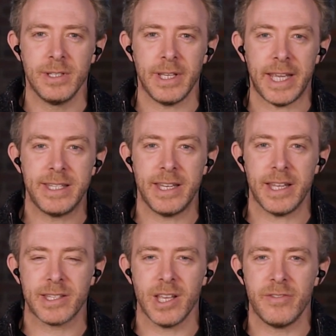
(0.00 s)

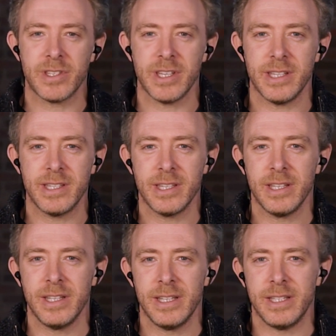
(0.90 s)
internet services,
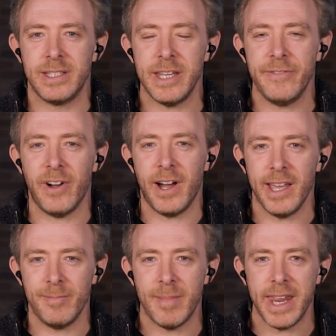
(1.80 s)
DeFi,
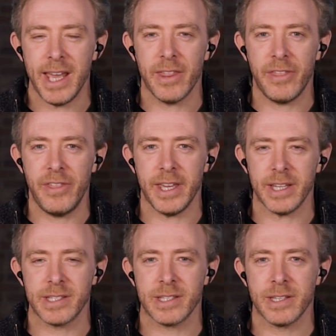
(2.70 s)
and many other
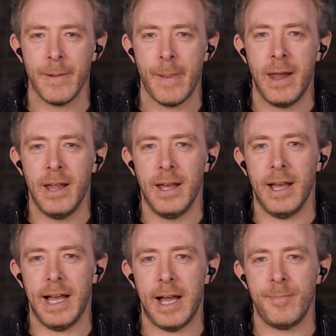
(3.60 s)
things,
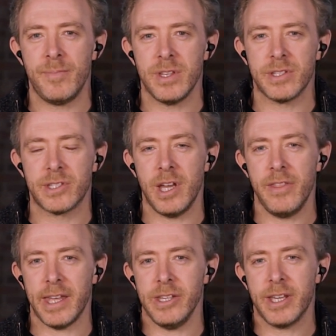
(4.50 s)
so
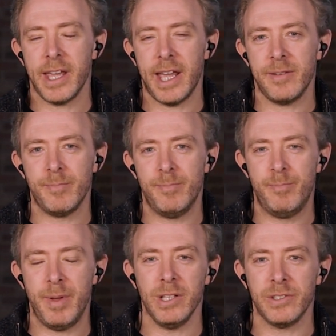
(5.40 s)
that you can
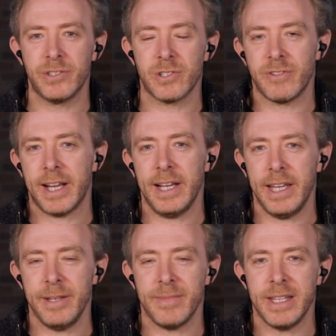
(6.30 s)
build
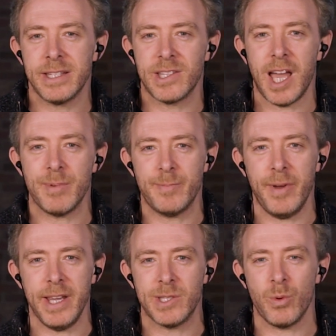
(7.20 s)
directly in
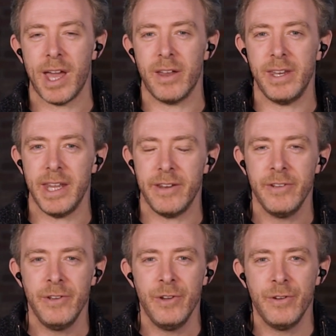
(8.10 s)
cyberspace without need
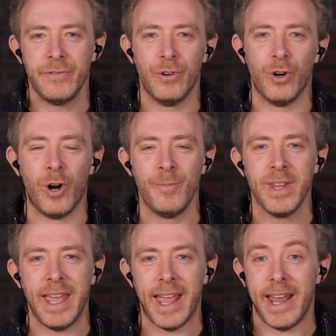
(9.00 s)
for
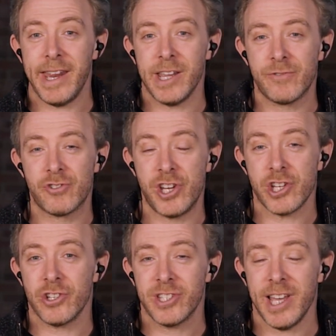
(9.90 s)
any of
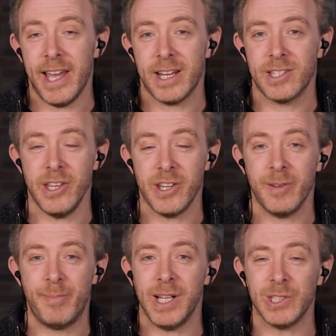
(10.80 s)
traditional tech. So you
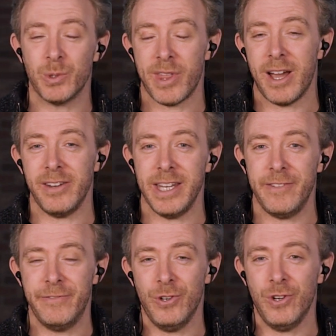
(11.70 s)
can build without need
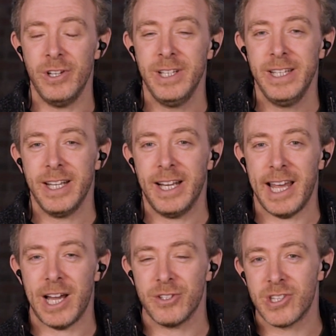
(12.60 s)
for
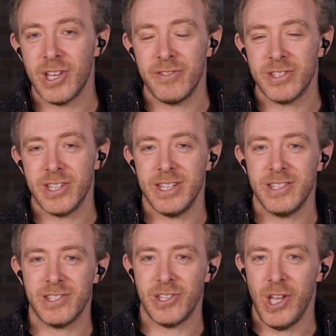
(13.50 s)
cloud services,
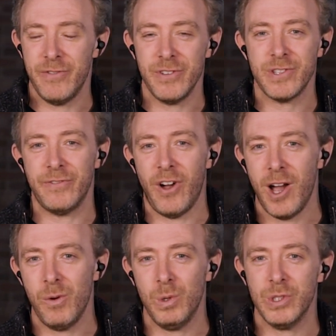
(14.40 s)
servers,
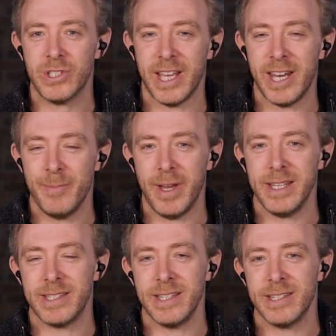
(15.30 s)
firewalls,
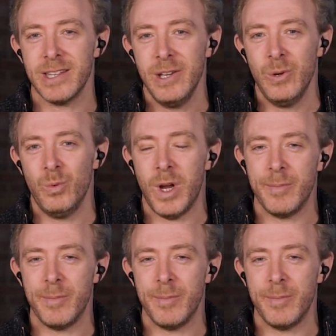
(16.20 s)
databases, web